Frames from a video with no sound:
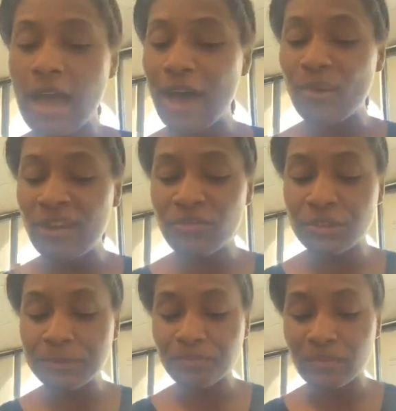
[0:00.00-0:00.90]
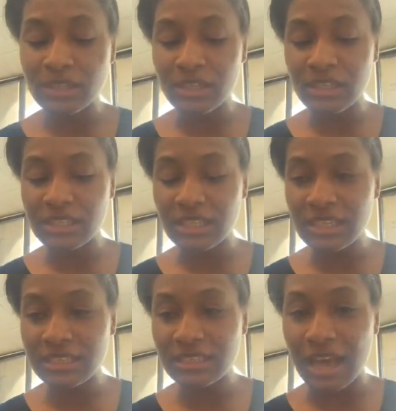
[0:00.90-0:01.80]
However, as good as it
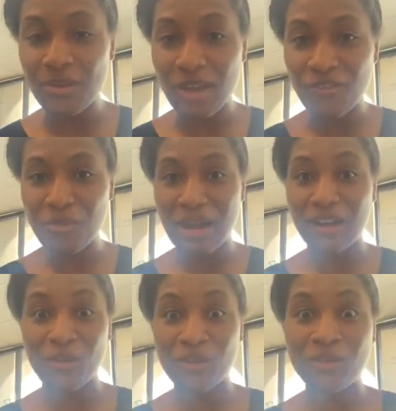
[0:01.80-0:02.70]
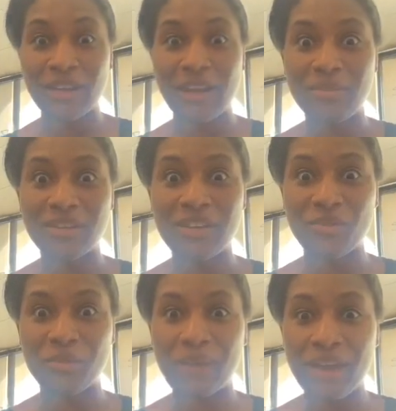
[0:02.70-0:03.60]
is, I don't have a macaron that I
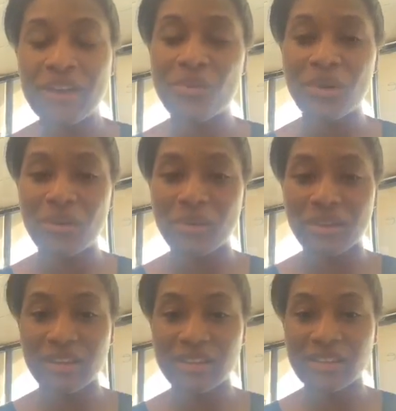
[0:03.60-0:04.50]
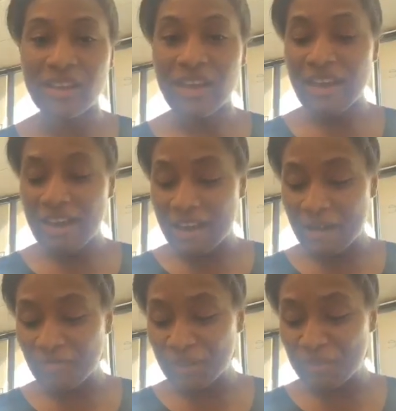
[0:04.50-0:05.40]
believe will pair well with this.
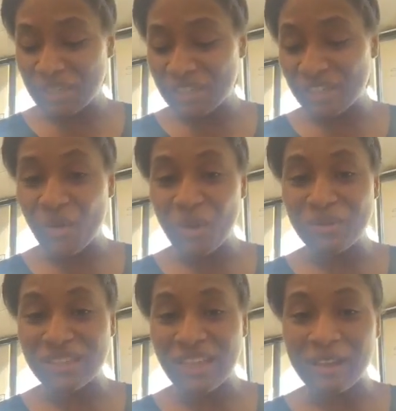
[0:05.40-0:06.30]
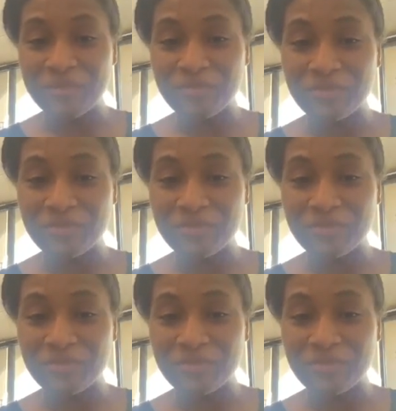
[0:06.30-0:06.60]
I'm going to be so upset.